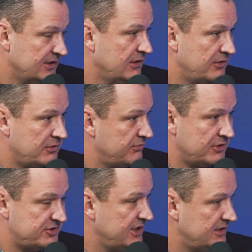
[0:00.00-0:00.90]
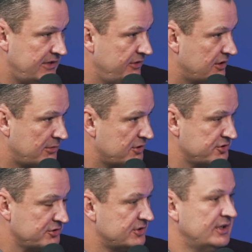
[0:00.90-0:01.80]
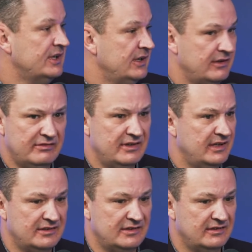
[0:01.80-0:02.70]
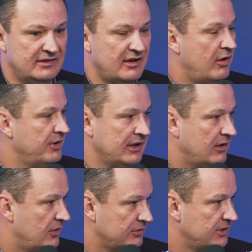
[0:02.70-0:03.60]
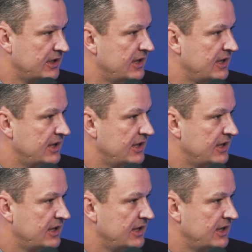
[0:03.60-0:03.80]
They're seeing TV commercials that all day long.